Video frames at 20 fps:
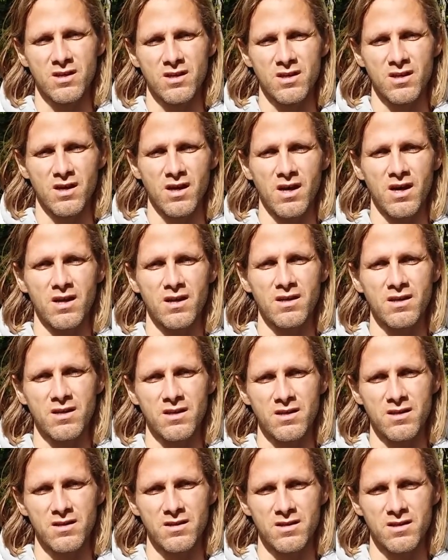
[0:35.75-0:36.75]
garlic,
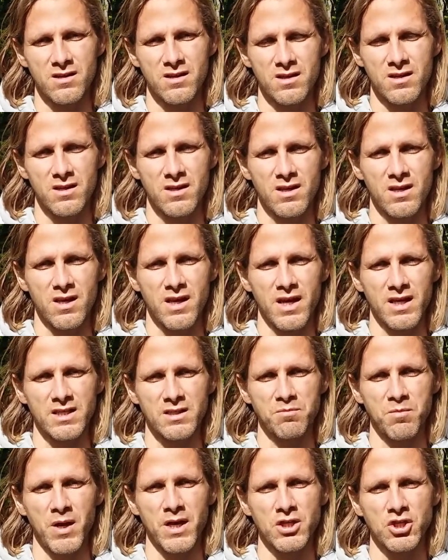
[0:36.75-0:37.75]

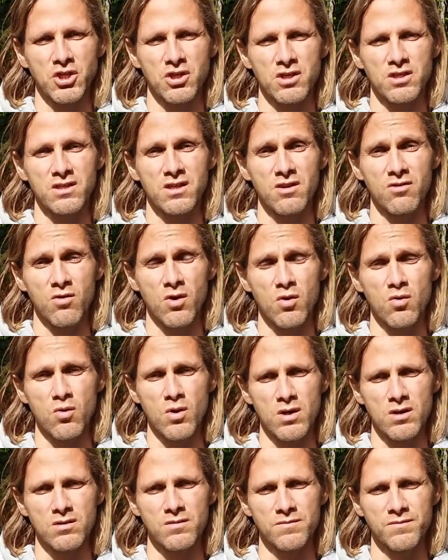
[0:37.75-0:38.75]
especially the raw
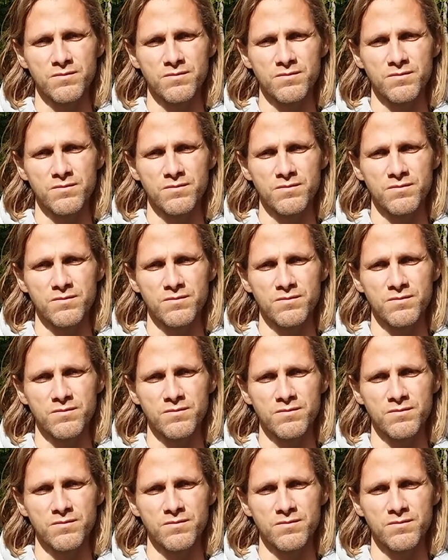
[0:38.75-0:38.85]
one,